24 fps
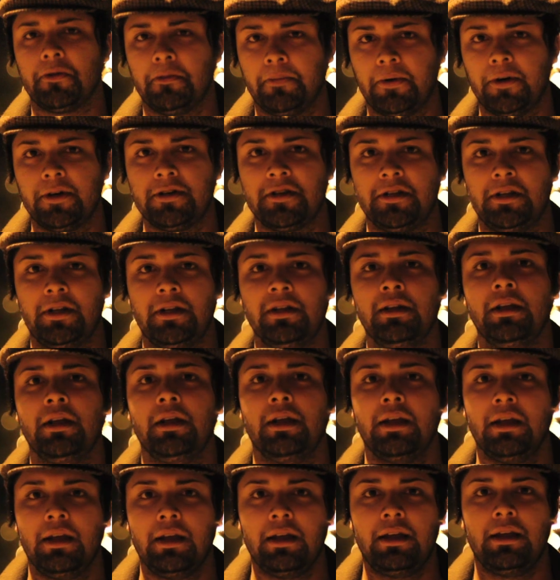the person,
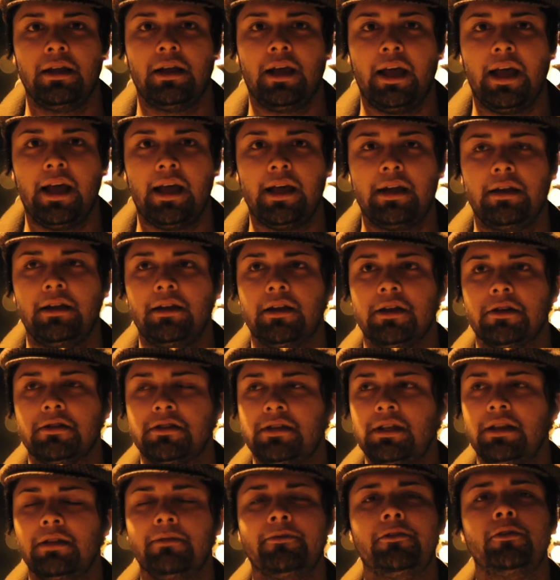and, you know,
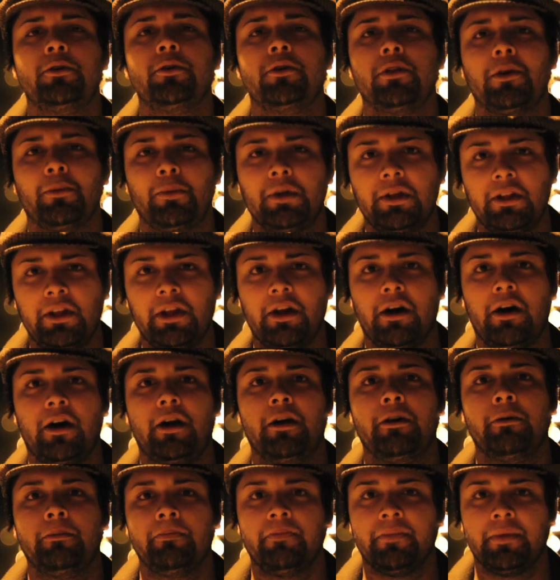see them for who they really are.
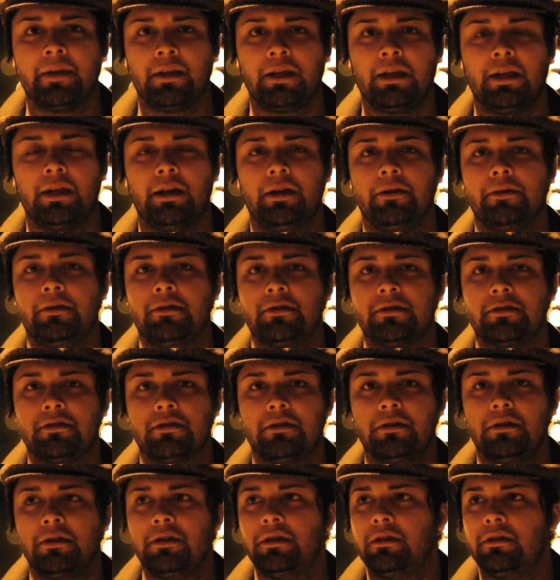You know, there's
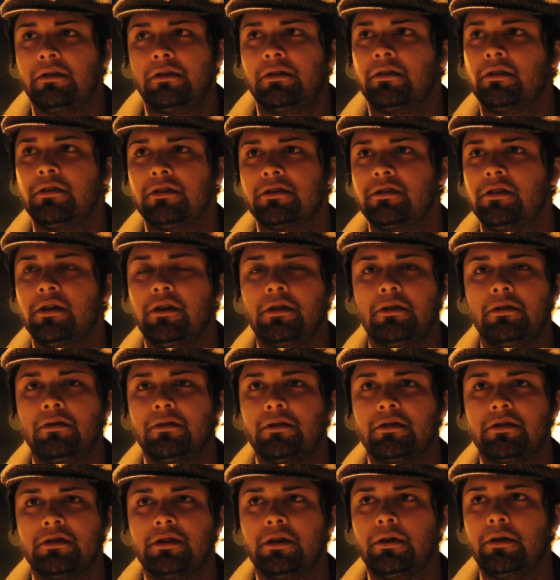there's no
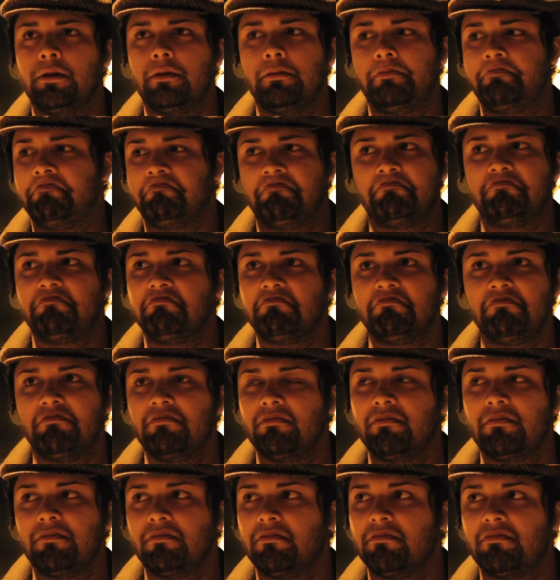there's no
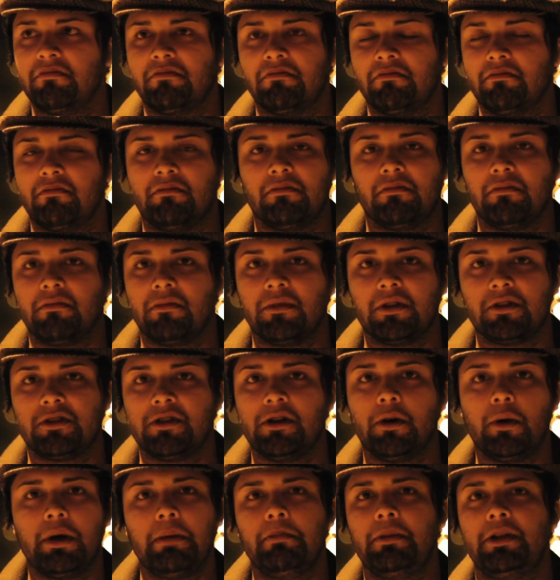there's
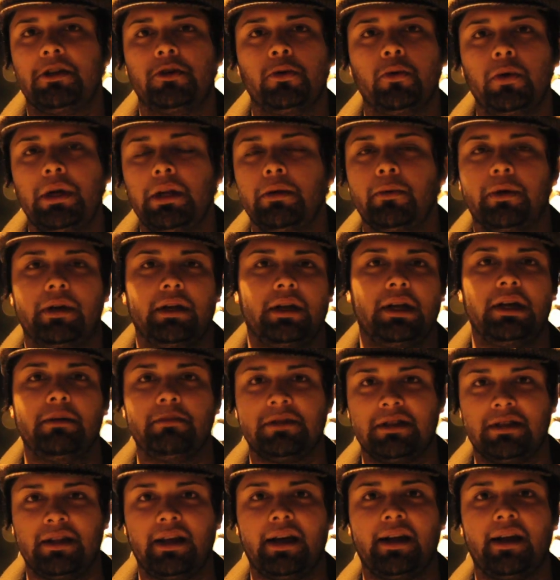no in between when it
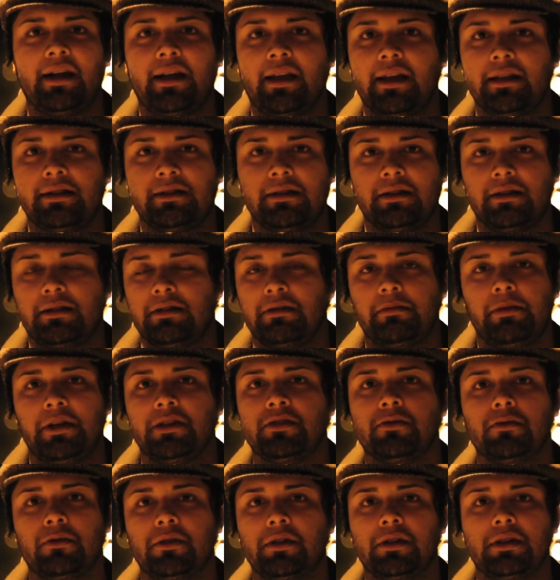comes to that. I guess that's the
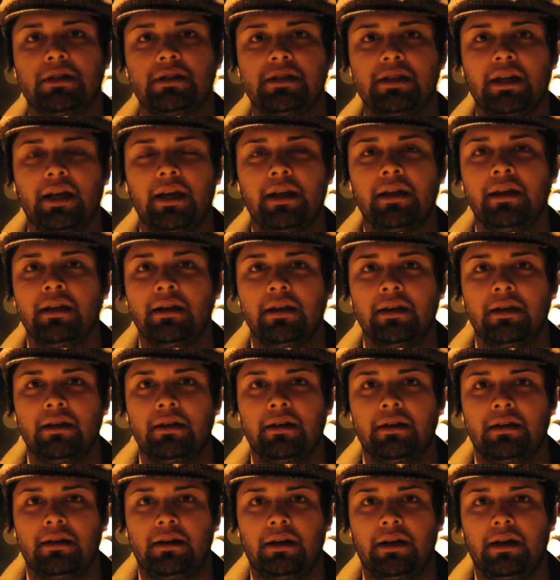best word you could say.
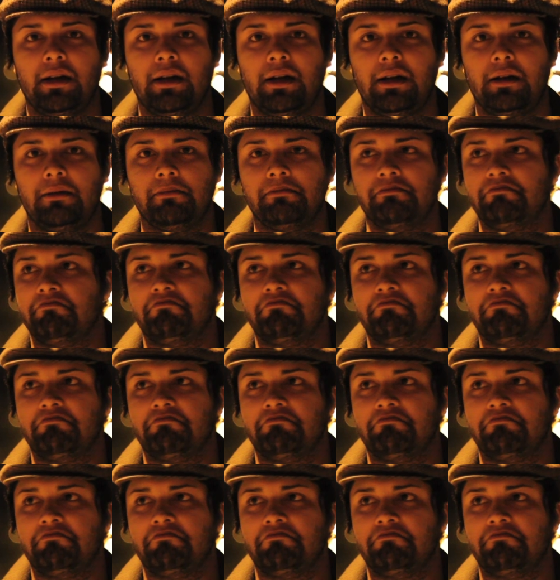Um,